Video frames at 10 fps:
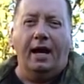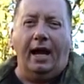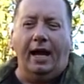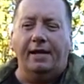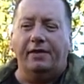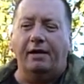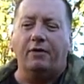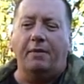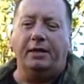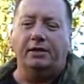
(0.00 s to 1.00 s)
And that
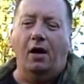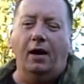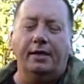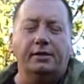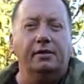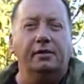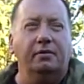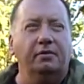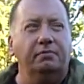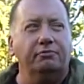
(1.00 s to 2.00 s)
rabbit died
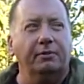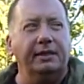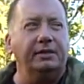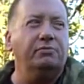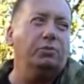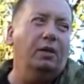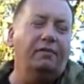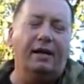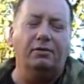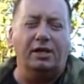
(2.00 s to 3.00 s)
probably 12
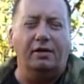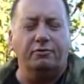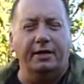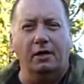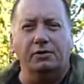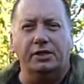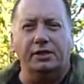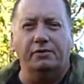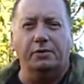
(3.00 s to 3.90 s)
hours after I noticed there was a